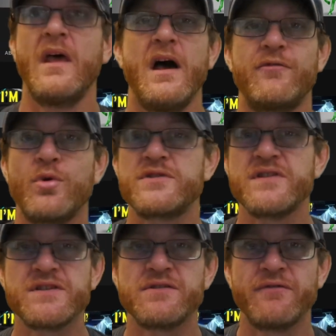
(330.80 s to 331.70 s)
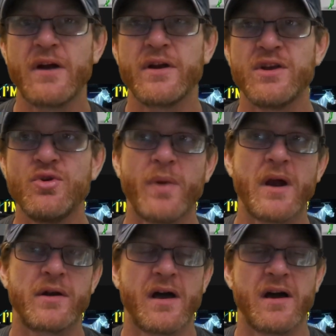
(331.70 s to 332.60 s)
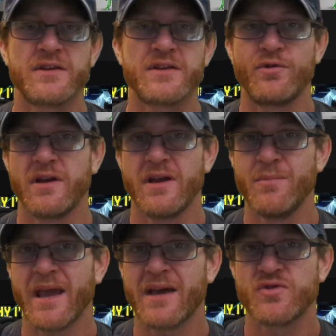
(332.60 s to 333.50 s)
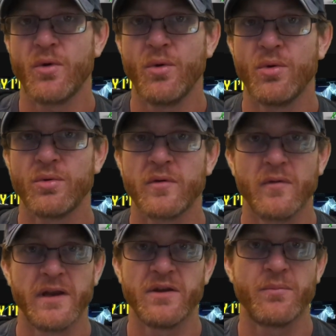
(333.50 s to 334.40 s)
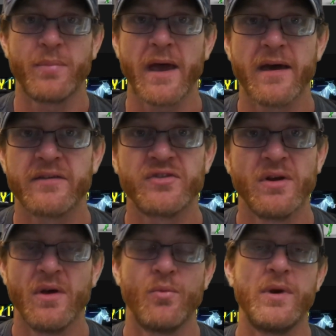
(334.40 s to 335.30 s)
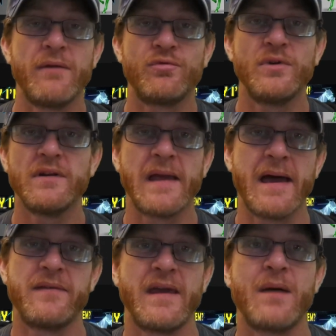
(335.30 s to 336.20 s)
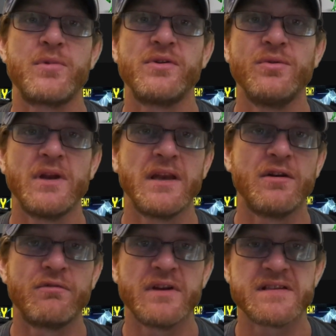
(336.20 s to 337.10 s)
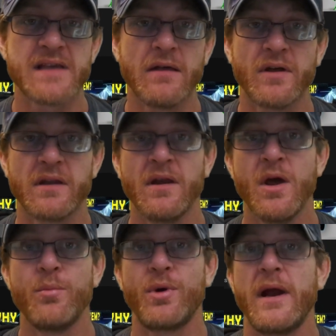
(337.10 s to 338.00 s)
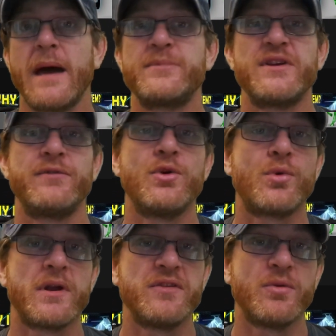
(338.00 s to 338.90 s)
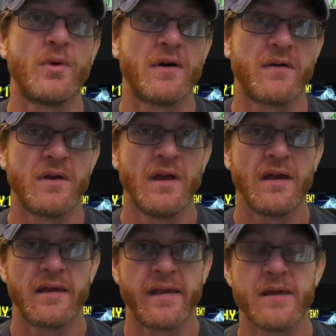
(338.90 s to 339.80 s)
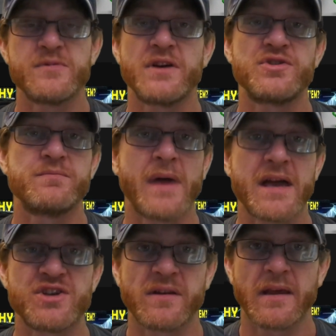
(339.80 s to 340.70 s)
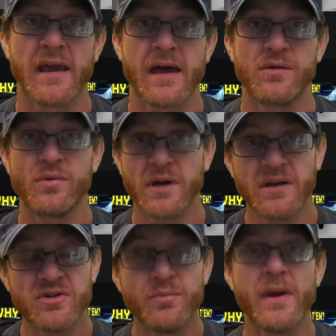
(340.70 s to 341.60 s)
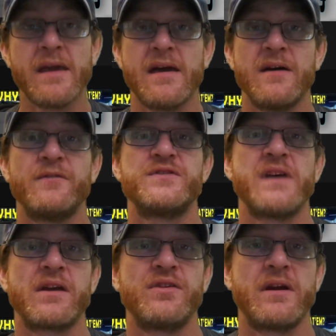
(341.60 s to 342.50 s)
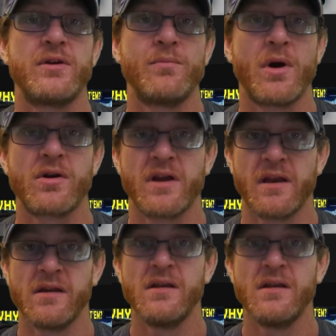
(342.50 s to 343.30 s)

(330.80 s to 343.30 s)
Of course, this is a very new paradox for gaming as a whole. In the past, we never really had the opportunity to resell it. Perhaps if you were into a game such as Magic the Gathering, you may have a secondary market.